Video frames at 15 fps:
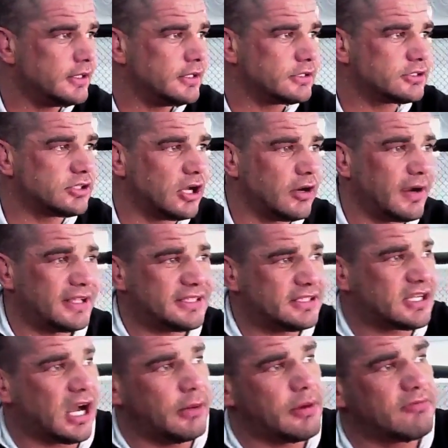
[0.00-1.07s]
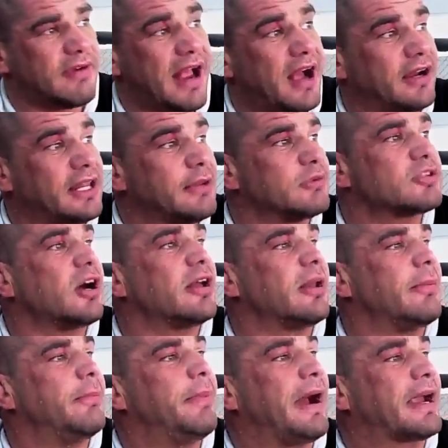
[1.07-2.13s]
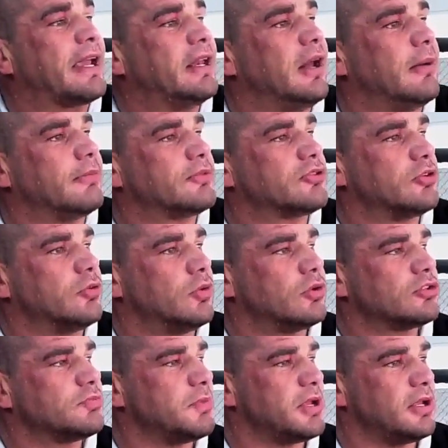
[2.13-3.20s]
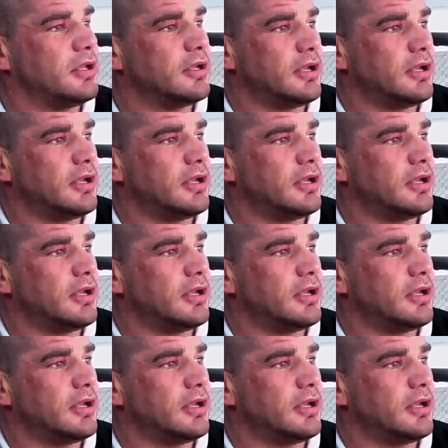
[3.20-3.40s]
So as he's coming round, he was kind of backing up towards me,